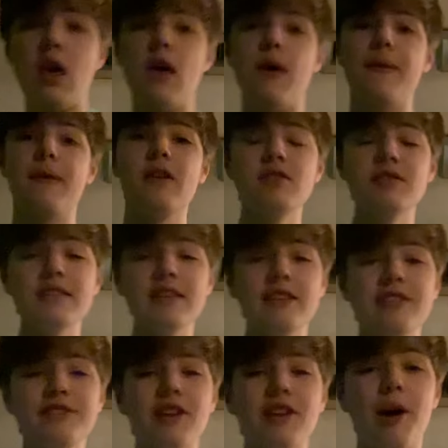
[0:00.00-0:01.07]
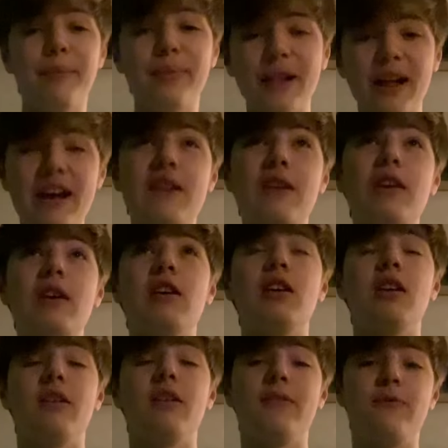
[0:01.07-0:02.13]
This is applying
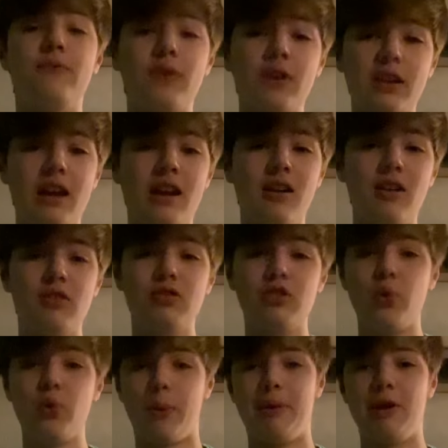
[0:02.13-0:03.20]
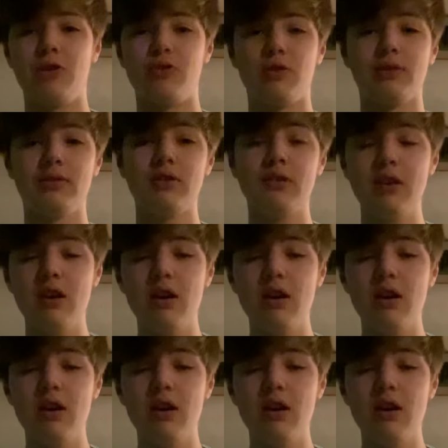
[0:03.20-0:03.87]
foot care to a patient.